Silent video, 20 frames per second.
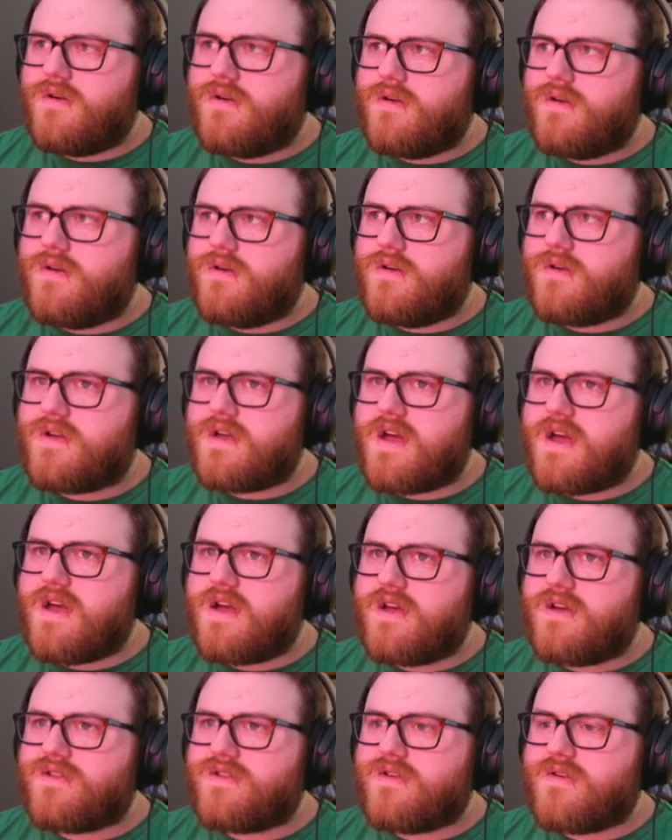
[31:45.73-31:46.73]

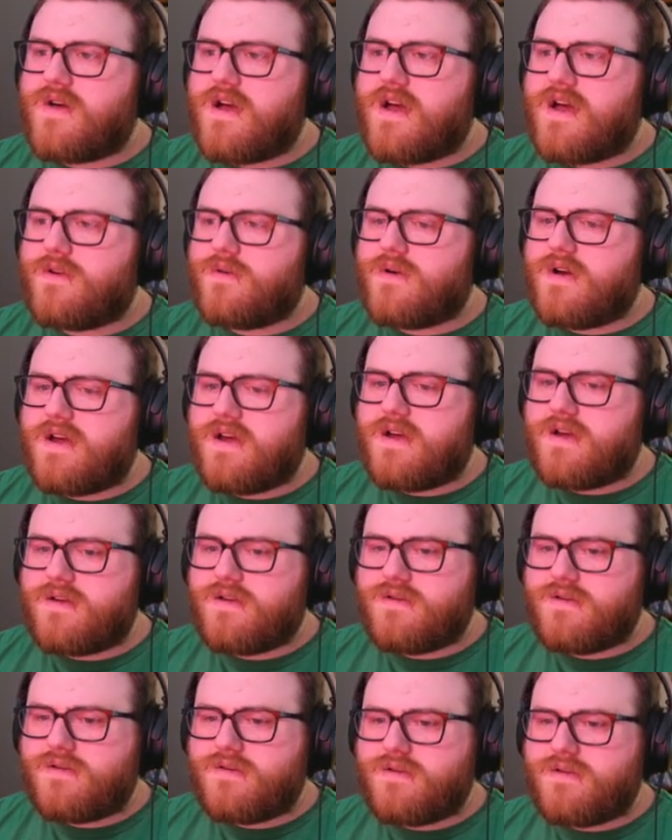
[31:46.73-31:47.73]
Okay, so how do I...
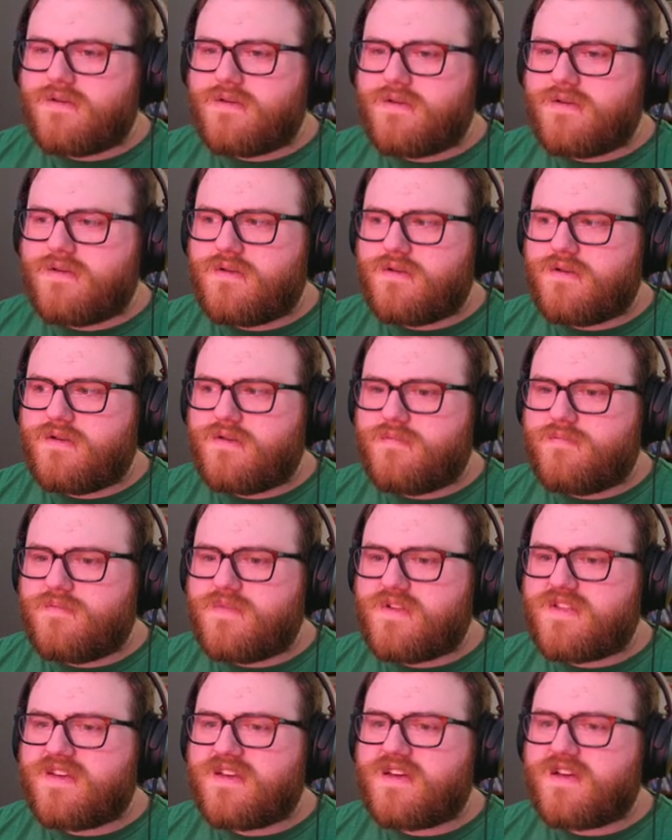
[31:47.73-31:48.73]

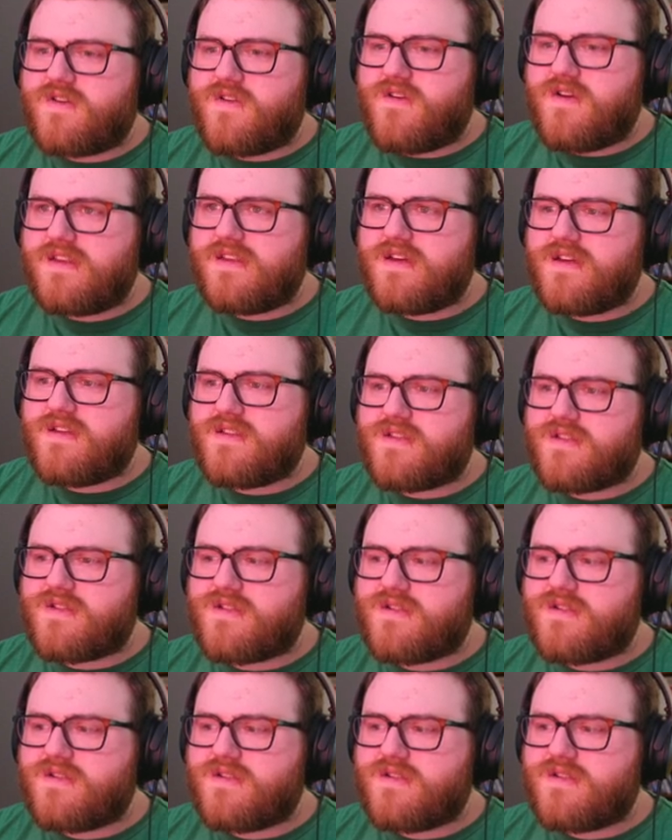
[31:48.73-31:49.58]
Missing ingredients.